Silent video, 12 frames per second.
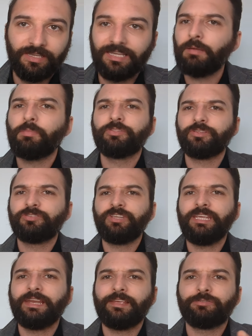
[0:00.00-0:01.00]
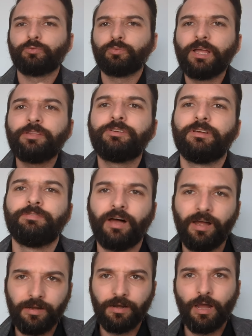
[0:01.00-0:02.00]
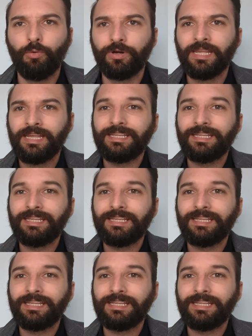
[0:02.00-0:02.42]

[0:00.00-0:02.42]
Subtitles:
He came on the scene as a relative unknown